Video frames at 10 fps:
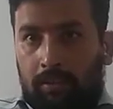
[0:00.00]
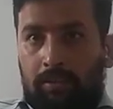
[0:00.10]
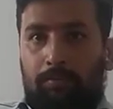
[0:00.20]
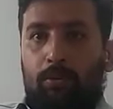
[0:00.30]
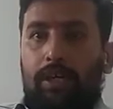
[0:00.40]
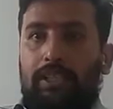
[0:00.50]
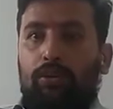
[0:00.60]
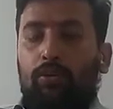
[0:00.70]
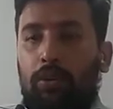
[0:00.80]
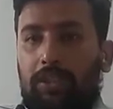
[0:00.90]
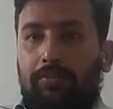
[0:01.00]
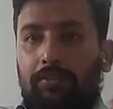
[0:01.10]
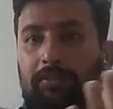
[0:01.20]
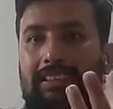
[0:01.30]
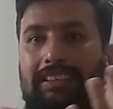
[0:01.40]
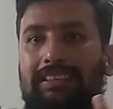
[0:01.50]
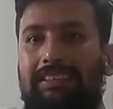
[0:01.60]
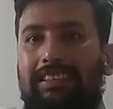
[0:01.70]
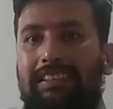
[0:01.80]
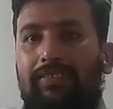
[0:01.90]
products or whatever, means
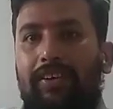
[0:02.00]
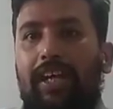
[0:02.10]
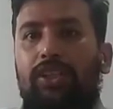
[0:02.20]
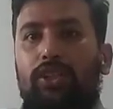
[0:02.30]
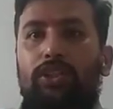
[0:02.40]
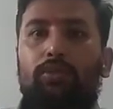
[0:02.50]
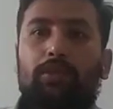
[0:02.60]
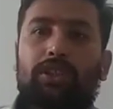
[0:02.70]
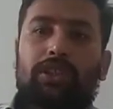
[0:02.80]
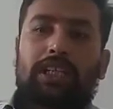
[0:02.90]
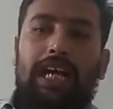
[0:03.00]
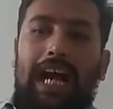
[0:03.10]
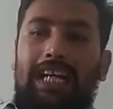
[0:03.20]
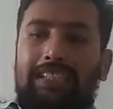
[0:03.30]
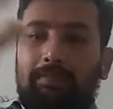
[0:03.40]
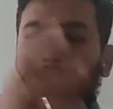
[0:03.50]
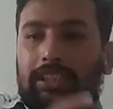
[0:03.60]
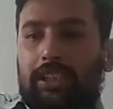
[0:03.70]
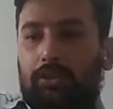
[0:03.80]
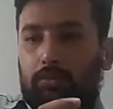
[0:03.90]
this reaction which can't be
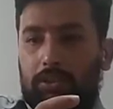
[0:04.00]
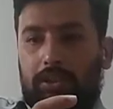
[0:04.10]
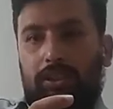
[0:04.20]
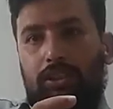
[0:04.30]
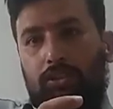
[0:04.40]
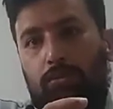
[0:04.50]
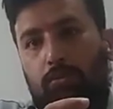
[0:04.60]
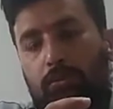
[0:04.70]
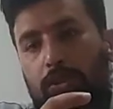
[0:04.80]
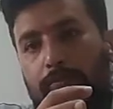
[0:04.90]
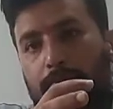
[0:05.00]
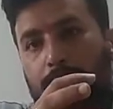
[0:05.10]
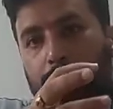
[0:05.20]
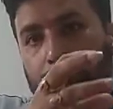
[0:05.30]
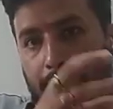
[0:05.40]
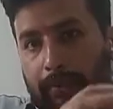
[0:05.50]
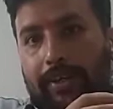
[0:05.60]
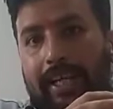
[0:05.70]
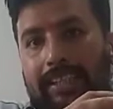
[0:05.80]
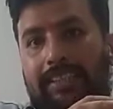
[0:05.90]
converted into the
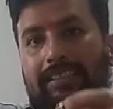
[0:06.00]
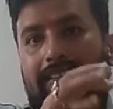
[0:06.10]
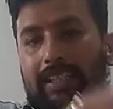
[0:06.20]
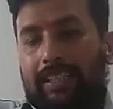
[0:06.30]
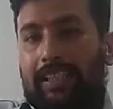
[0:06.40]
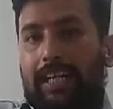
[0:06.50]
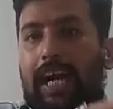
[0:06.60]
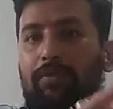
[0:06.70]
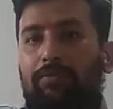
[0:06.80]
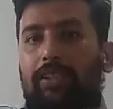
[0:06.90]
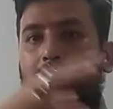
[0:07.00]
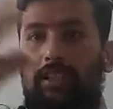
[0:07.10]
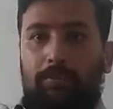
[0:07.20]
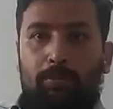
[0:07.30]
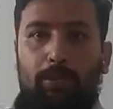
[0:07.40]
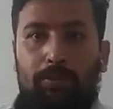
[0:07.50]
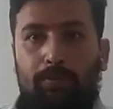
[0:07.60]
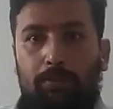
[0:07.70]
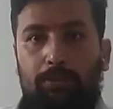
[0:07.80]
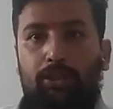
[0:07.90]
reactants, again after getting the product
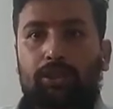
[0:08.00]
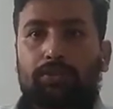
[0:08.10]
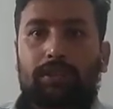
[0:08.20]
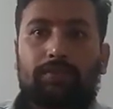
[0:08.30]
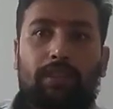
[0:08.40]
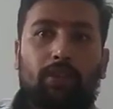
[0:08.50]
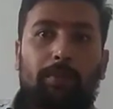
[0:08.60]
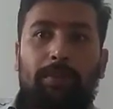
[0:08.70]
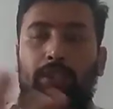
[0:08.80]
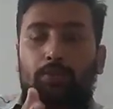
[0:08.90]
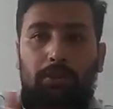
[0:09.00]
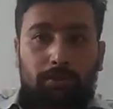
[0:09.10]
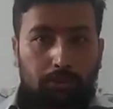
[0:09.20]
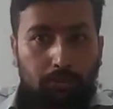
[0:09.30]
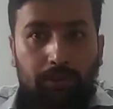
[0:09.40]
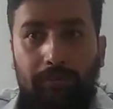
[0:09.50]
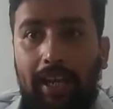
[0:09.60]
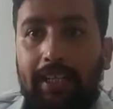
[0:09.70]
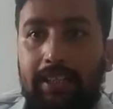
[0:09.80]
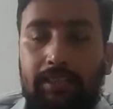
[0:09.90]
formation, it will not be converted into the
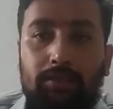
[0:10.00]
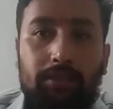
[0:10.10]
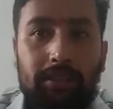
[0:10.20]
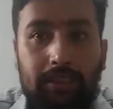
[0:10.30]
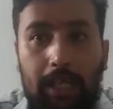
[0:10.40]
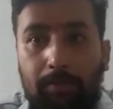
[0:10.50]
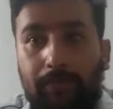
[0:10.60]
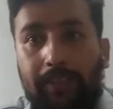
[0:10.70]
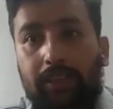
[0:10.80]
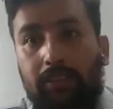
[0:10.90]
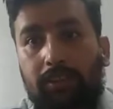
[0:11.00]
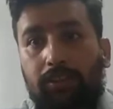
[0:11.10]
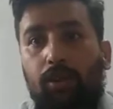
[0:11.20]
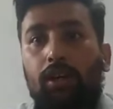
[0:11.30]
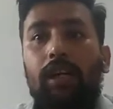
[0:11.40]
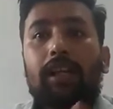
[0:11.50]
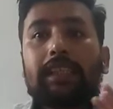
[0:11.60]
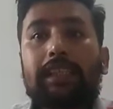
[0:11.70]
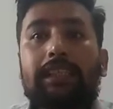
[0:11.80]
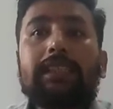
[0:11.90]
reactant. So this type of reaction is called
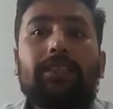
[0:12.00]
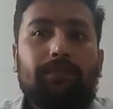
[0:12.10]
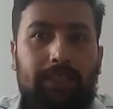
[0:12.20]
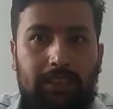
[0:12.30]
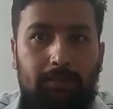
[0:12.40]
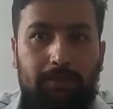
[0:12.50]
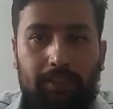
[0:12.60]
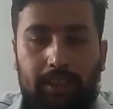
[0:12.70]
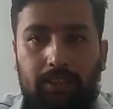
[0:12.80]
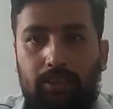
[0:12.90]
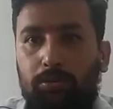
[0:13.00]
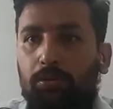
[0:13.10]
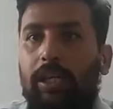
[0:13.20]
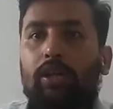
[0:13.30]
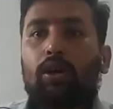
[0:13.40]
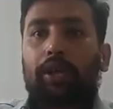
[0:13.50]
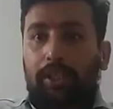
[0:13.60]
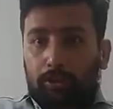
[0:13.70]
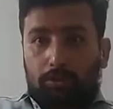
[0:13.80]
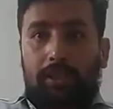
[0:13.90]
irreversible reaction. So
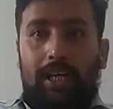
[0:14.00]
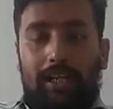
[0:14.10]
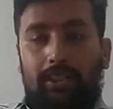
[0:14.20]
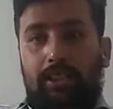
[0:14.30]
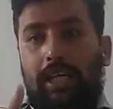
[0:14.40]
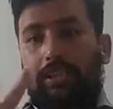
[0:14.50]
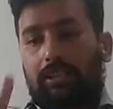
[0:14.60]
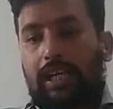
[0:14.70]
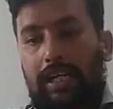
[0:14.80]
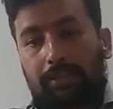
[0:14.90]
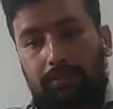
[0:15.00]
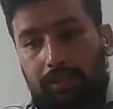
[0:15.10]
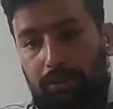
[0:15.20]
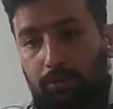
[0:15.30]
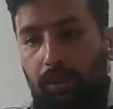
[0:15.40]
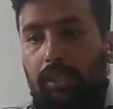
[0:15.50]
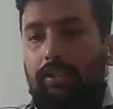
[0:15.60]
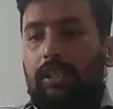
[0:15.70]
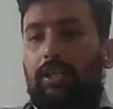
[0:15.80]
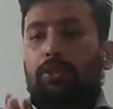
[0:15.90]
according to the direction, as I have said you,
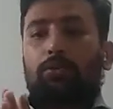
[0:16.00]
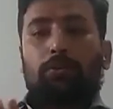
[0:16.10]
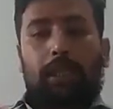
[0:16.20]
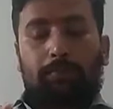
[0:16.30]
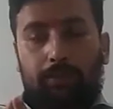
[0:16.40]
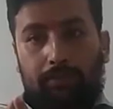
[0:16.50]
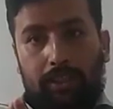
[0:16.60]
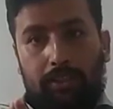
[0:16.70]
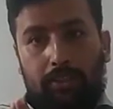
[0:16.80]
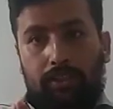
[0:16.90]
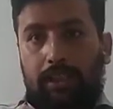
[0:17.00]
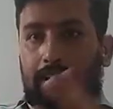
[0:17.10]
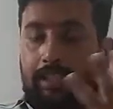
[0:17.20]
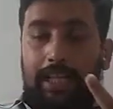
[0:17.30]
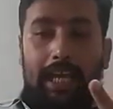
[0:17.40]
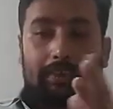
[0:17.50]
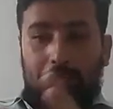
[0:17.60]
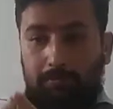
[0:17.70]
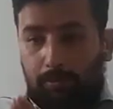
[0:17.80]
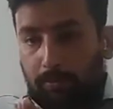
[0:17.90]
there are two types of reaction and they have
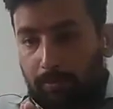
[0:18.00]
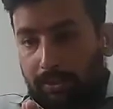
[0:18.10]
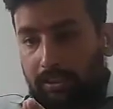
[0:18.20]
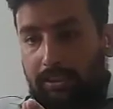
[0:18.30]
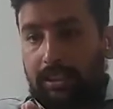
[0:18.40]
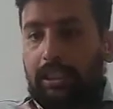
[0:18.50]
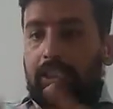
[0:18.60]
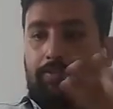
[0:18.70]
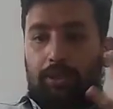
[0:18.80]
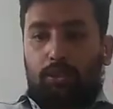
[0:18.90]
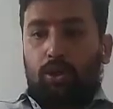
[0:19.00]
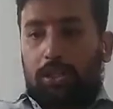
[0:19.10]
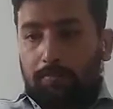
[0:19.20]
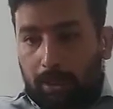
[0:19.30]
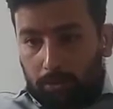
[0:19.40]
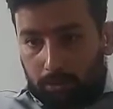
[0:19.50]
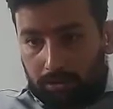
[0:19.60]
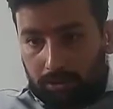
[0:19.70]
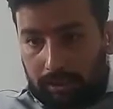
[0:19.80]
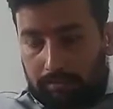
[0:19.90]
some properties. If I talk about
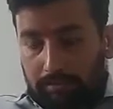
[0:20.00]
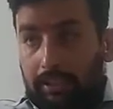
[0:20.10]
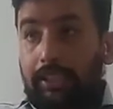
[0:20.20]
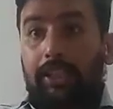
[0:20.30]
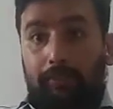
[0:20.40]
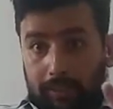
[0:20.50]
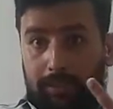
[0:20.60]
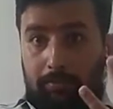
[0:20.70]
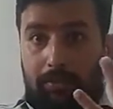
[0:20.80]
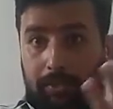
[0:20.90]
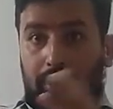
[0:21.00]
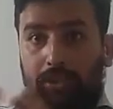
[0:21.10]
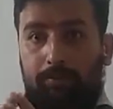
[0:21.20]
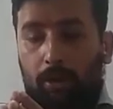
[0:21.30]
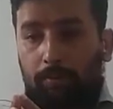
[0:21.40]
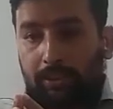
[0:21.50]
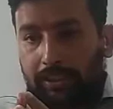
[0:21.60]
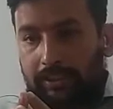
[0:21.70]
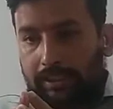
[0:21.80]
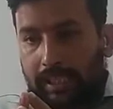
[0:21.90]
that irreversible reaction
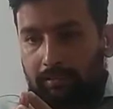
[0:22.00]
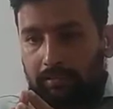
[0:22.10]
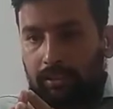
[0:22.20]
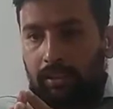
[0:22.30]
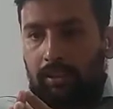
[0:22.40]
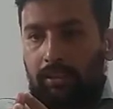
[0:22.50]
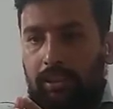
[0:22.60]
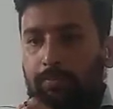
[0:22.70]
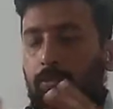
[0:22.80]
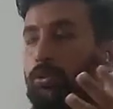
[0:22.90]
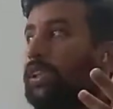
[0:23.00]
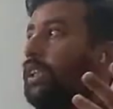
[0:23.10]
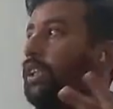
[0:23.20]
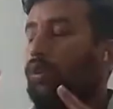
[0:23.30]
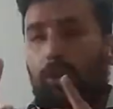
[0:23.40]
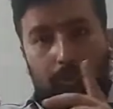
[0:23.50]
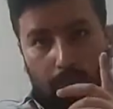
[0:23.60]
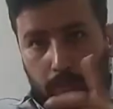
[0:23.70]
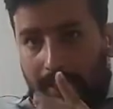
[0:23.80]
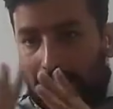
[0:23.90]
properties, then it proceeds in only
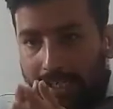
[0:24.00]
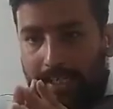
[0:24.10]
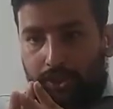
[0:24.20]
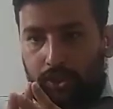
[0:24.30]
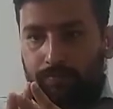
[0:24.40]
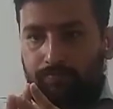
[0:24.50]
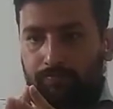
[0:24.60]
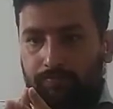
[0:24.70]
one direction,